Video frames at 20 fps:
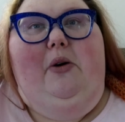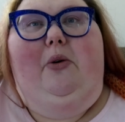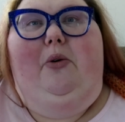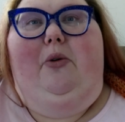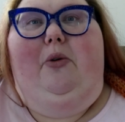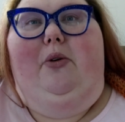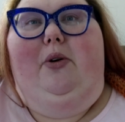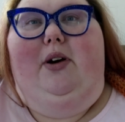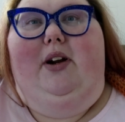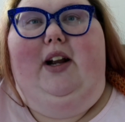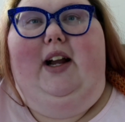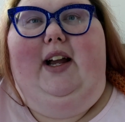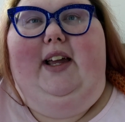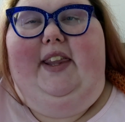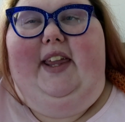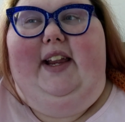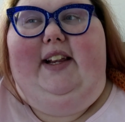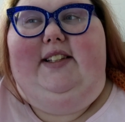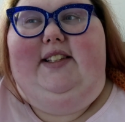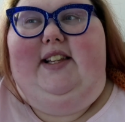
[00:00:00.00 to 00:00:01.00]
or I
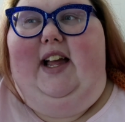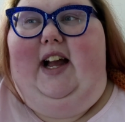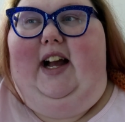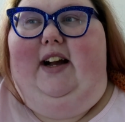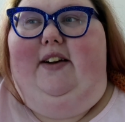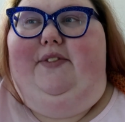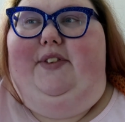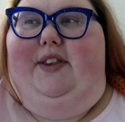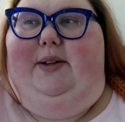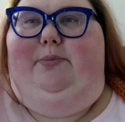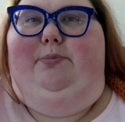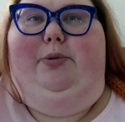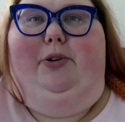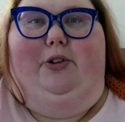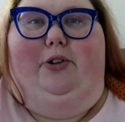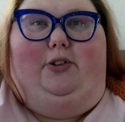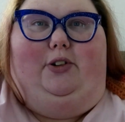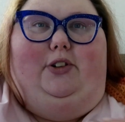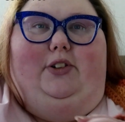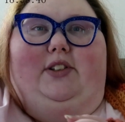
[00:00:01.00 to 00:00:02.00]
like to have them
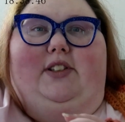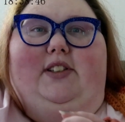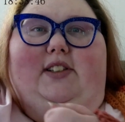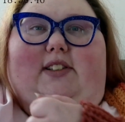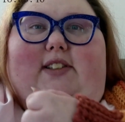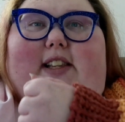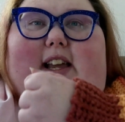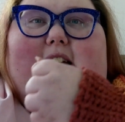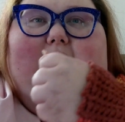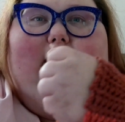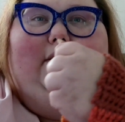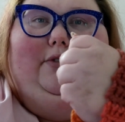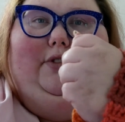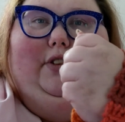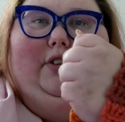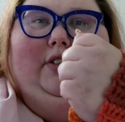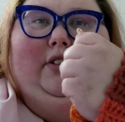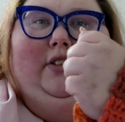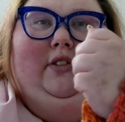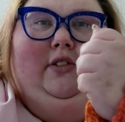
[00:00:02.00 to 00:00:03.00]
pulled
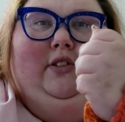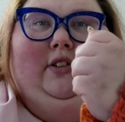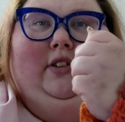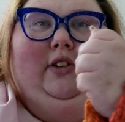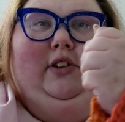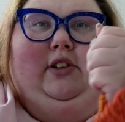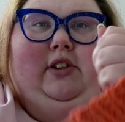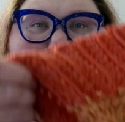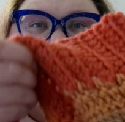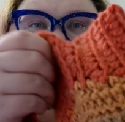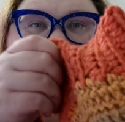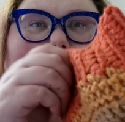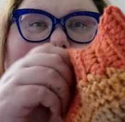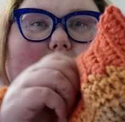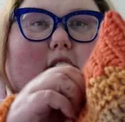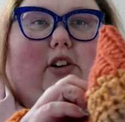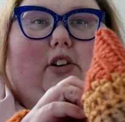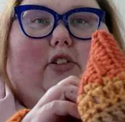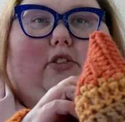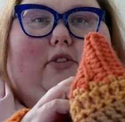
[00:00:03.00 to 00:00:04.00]
down
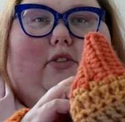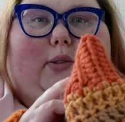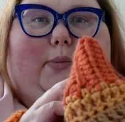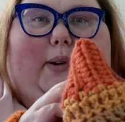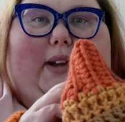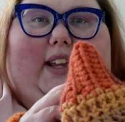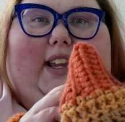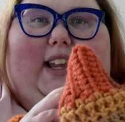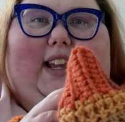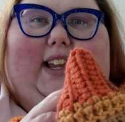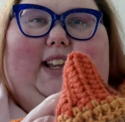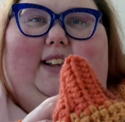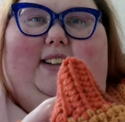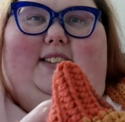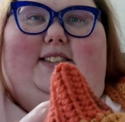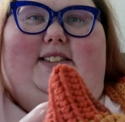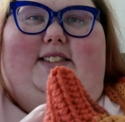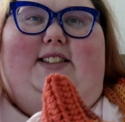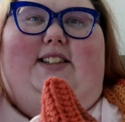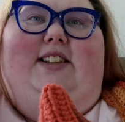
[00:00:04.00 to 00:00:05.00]
over my
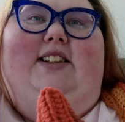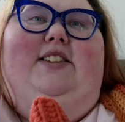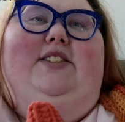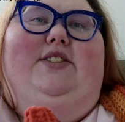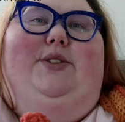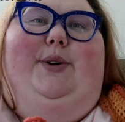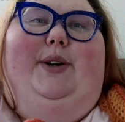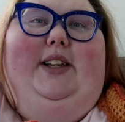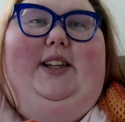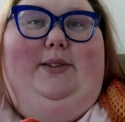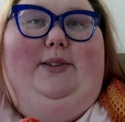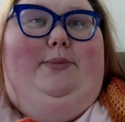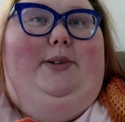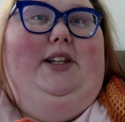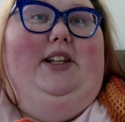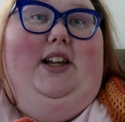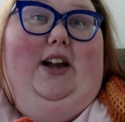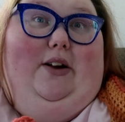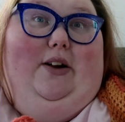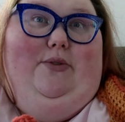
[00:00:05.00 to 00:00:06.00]
hands so I can be
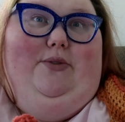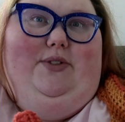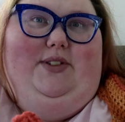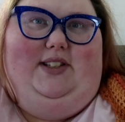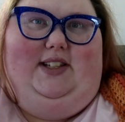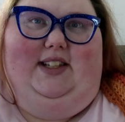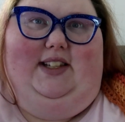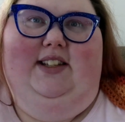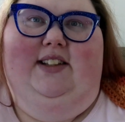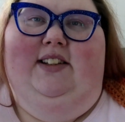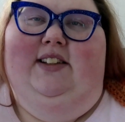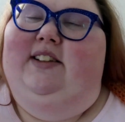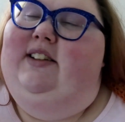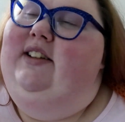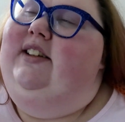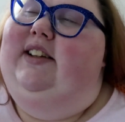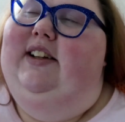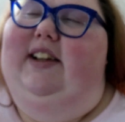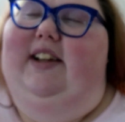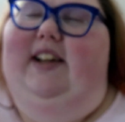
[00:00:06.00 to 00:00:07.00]
cozy.
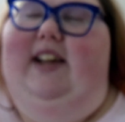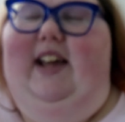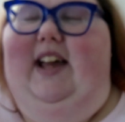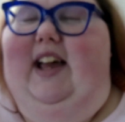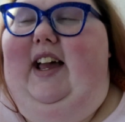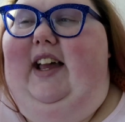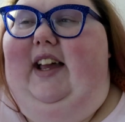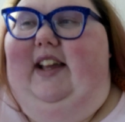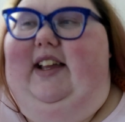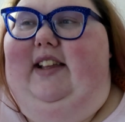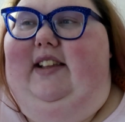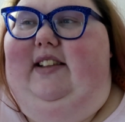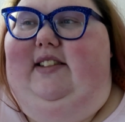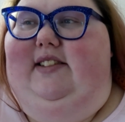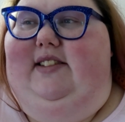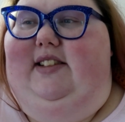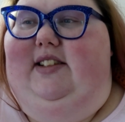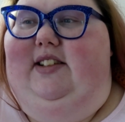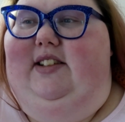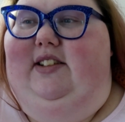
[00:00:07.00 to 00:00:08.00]
And
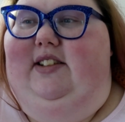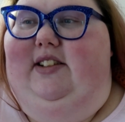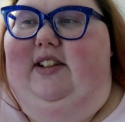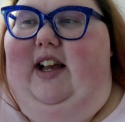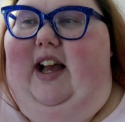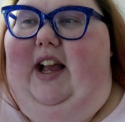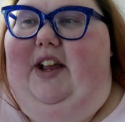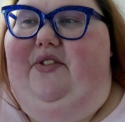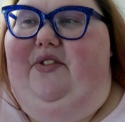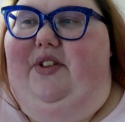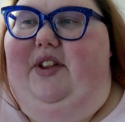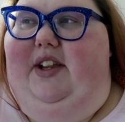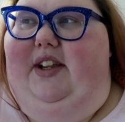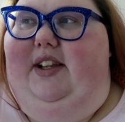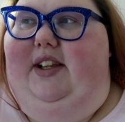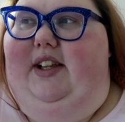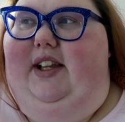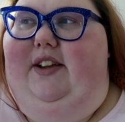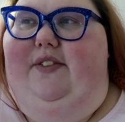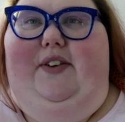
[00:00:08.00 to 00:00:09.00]
I
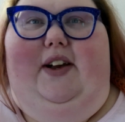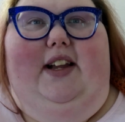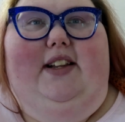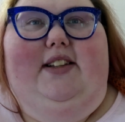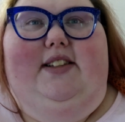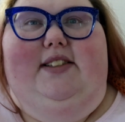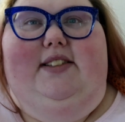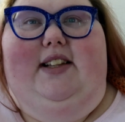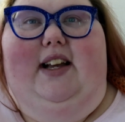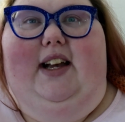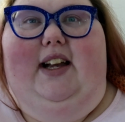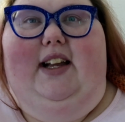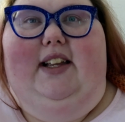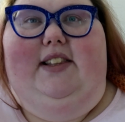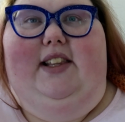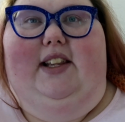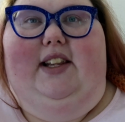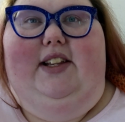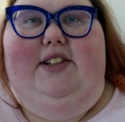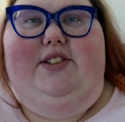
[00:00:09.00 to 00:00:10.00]
think if I decide
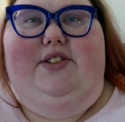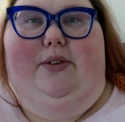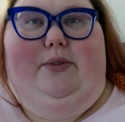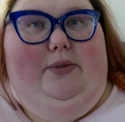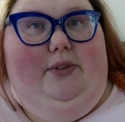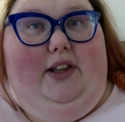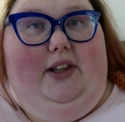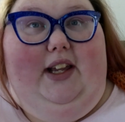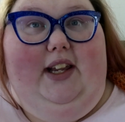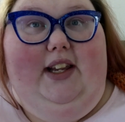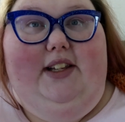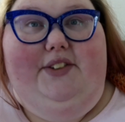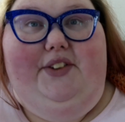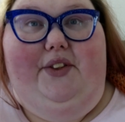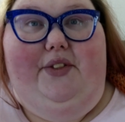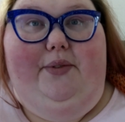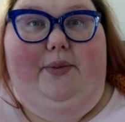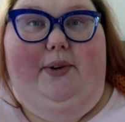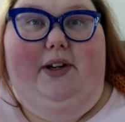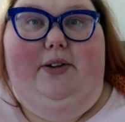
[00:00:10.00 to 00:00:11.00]
that I don't like the
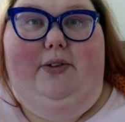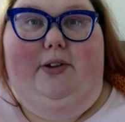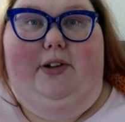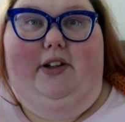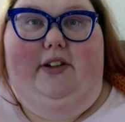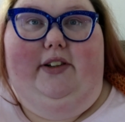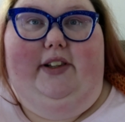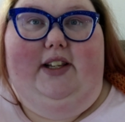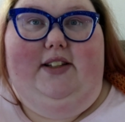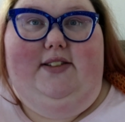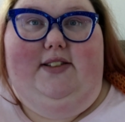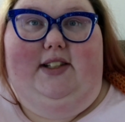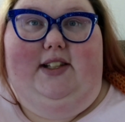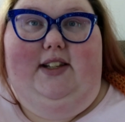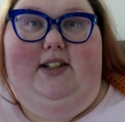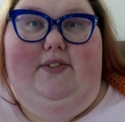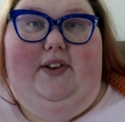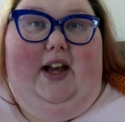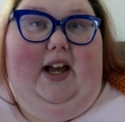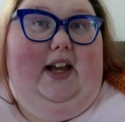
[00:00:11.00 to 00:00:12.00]
3/4 length
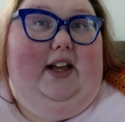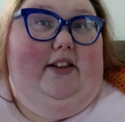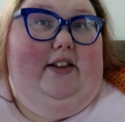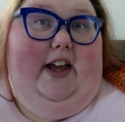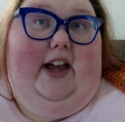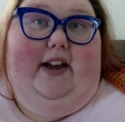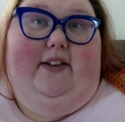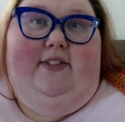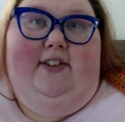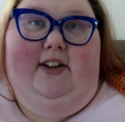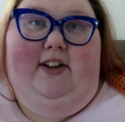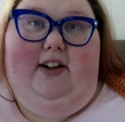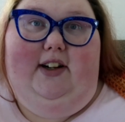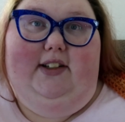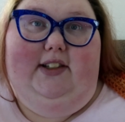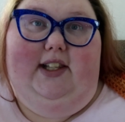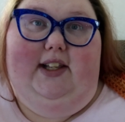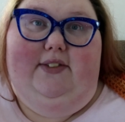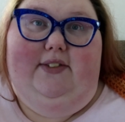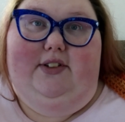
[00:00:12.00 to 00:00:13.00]
sleeve, I'll have
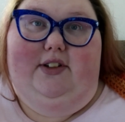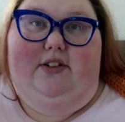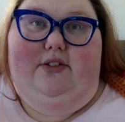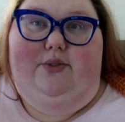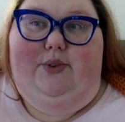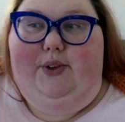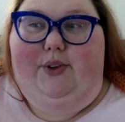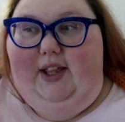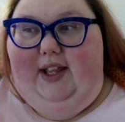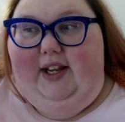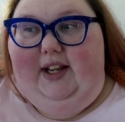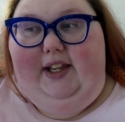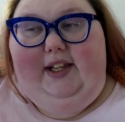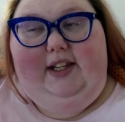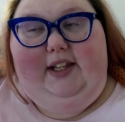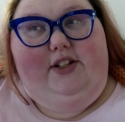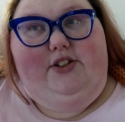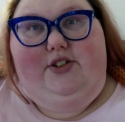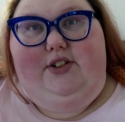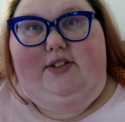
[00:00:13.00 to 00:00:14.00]
yarn left over that I
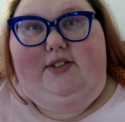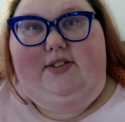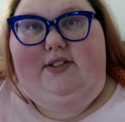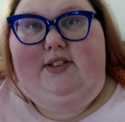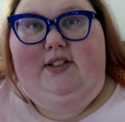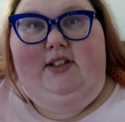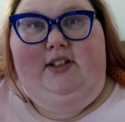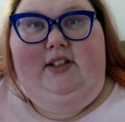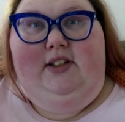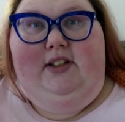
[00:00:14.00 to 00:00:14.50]
can just